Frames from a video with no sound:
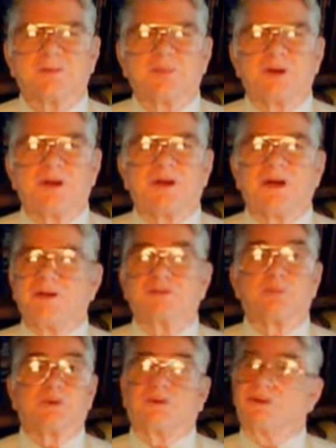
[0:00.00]
sleeping in the
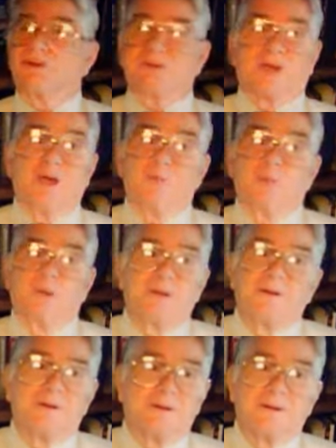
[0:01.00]
house and be just as happy.
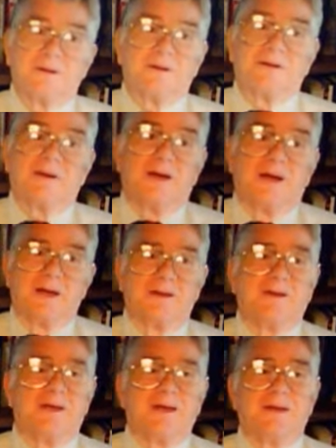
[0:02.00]

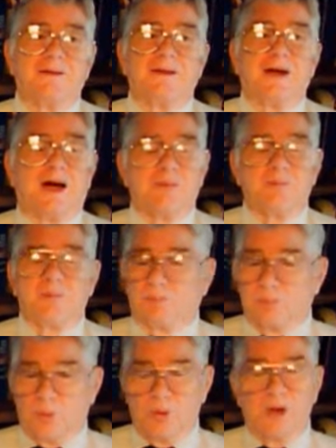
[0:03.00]
And I
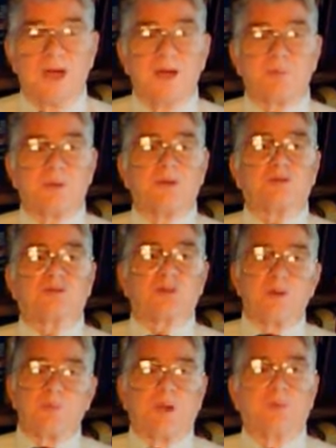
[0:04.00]
met more happy
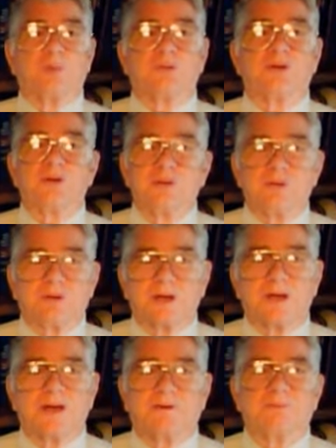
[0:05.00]
street people than you
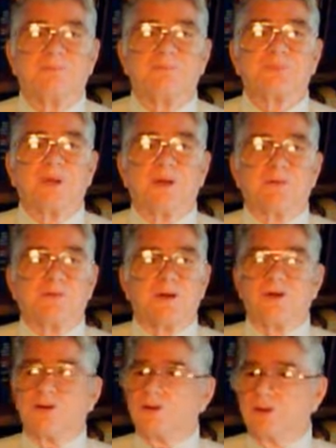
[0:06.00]
can count.
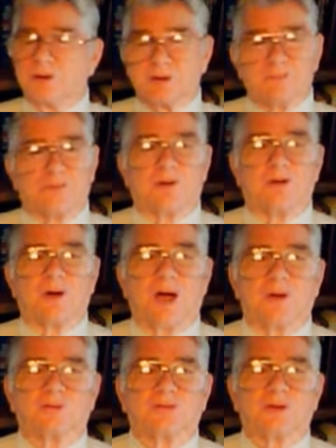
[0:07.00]
They're not looking for a
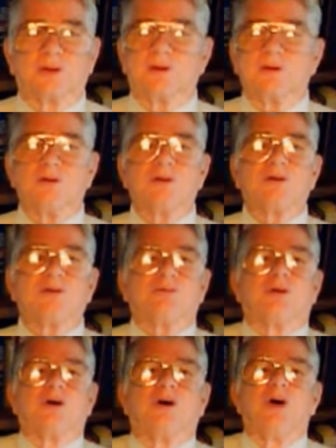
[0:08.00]
house. They're not looking
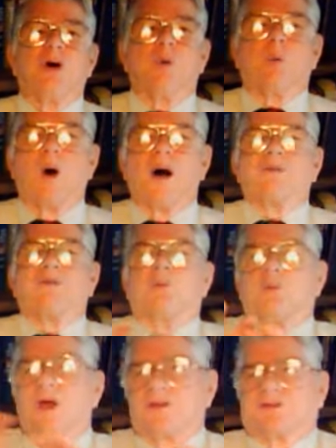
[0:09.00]
for what
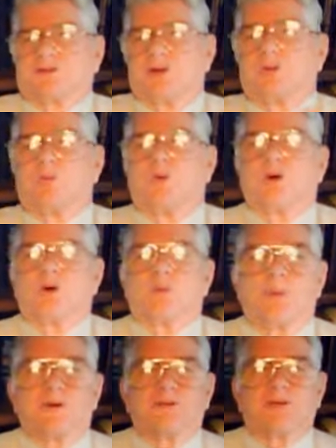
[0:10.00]
the rest of the
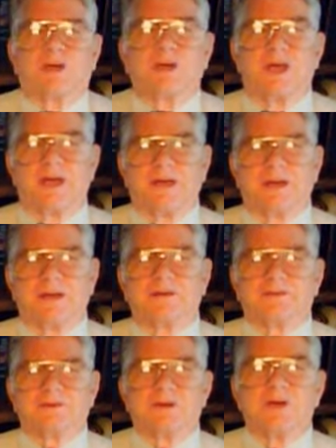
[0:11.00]
world per se
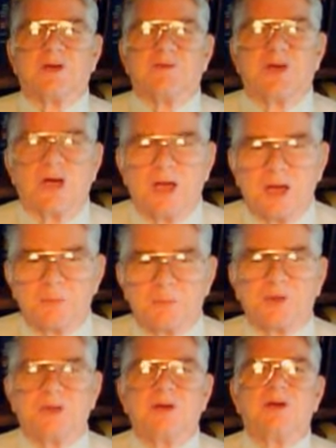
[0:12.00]
has. They're
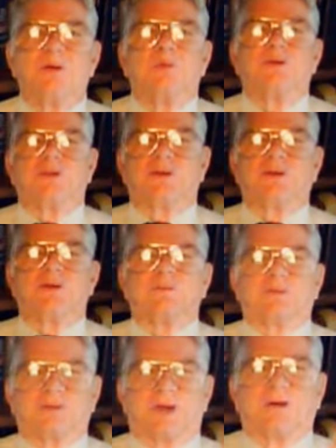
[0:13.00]
happy within
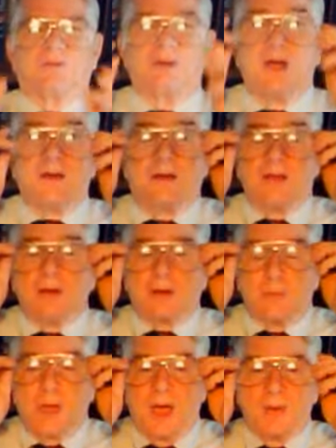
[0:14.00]
themselves. Now, you
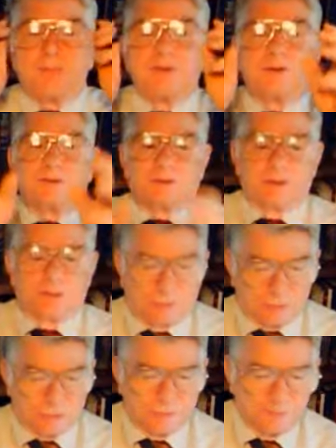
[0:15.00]
can be happy in
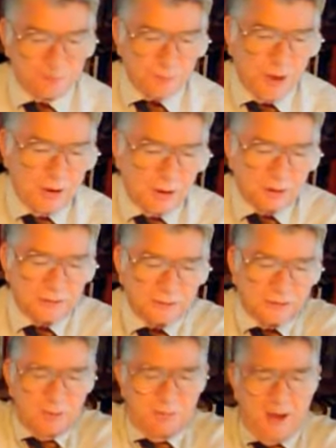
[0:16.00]
Jesus. Now,
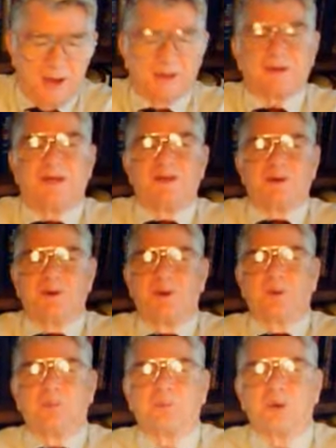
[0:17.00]
let's get back in the